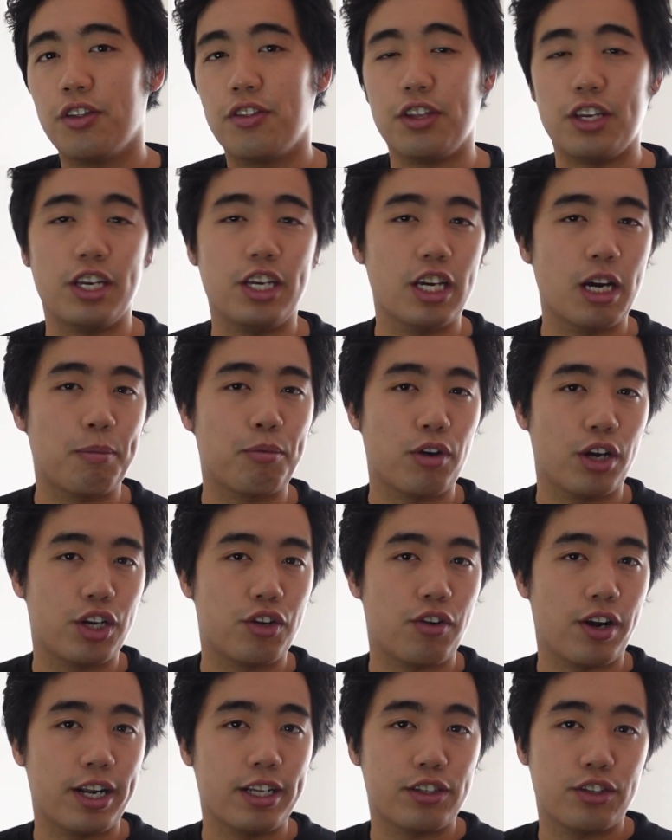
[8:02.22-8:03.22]
the E-Upgrade
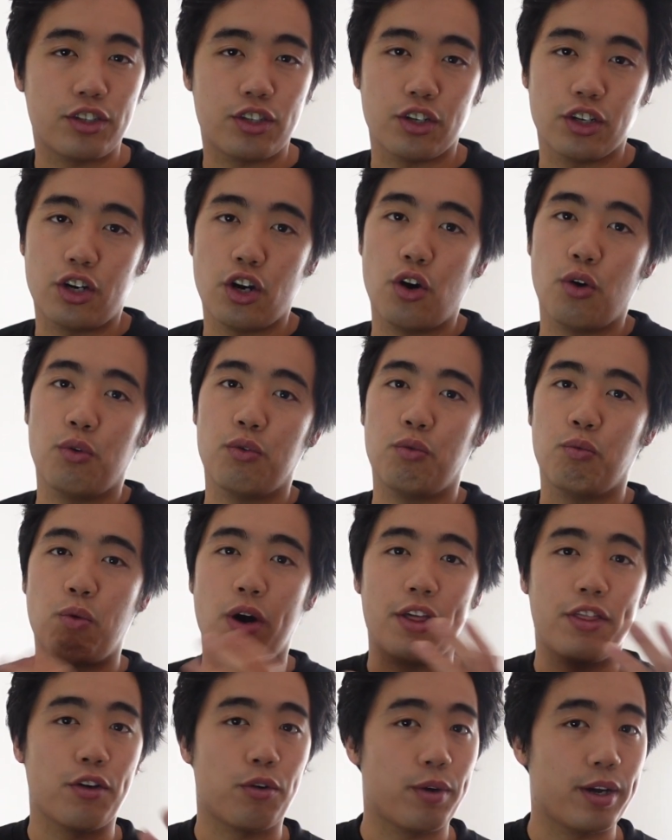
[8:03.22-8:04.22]
credits to go
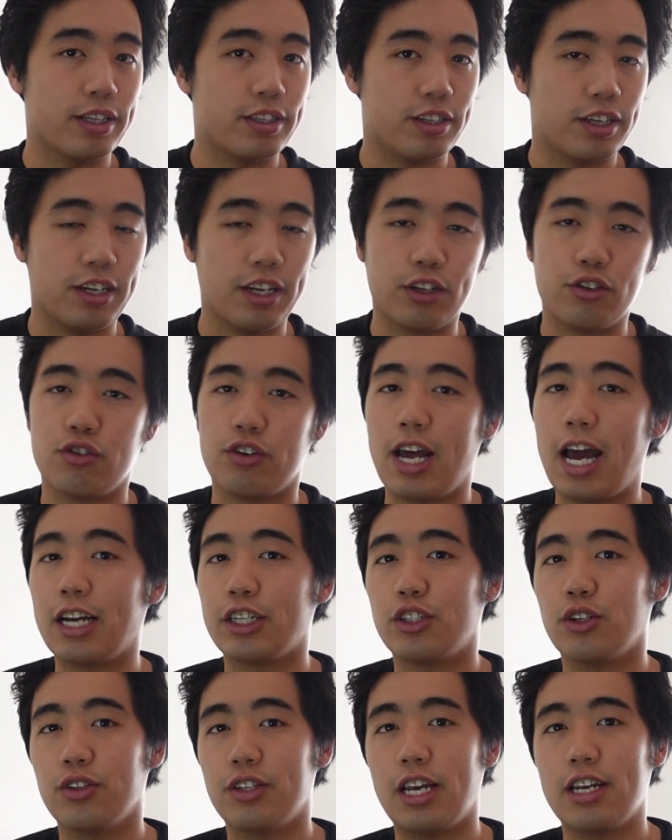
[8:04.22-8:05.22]
whether it's an
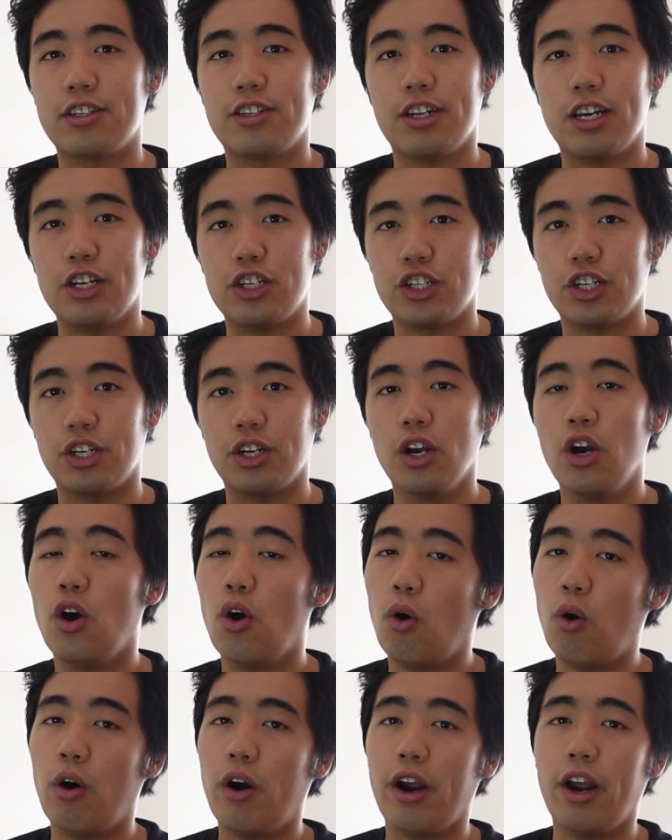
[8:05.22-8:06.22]
international destination
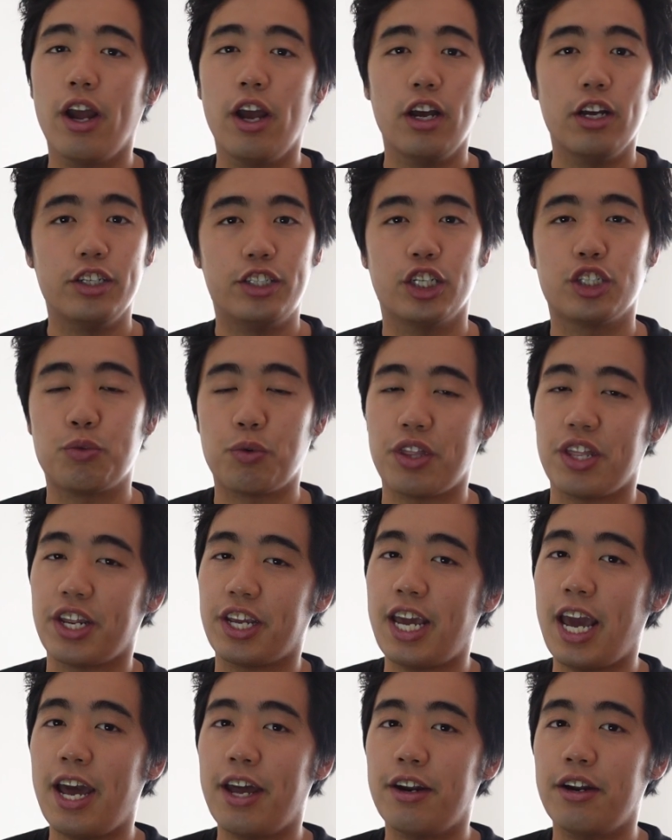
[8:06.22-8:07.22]
or just within
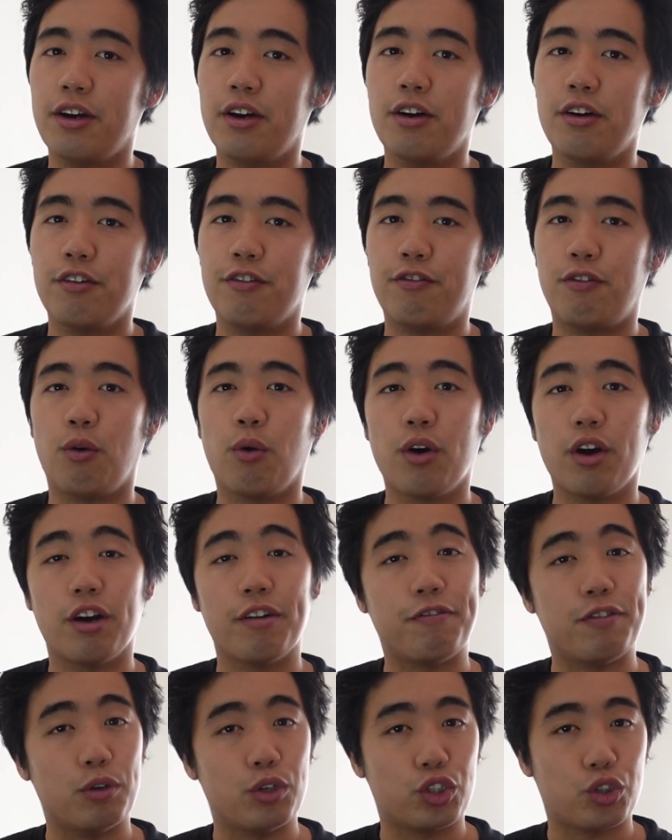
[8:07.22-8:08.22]
Canada for a
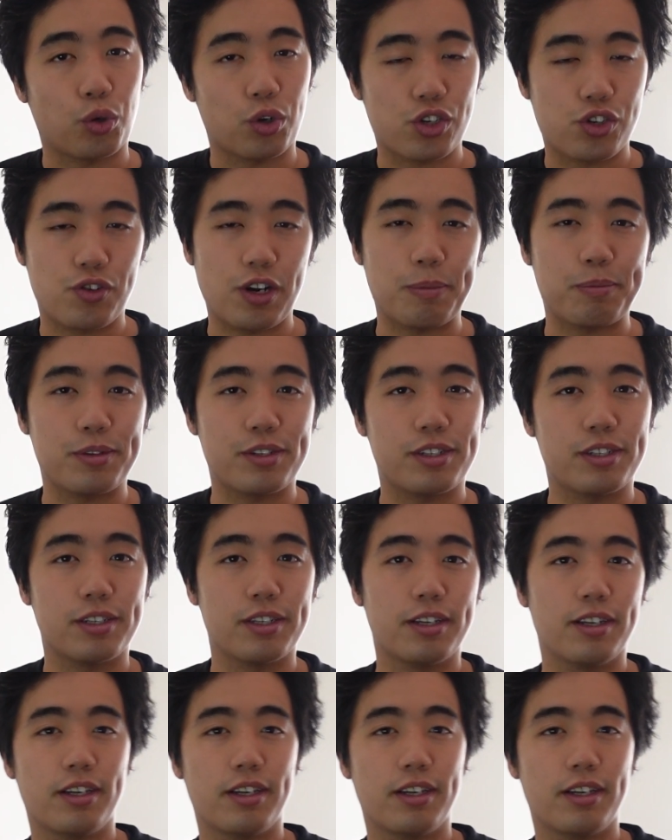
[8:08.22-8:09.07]
few short trips.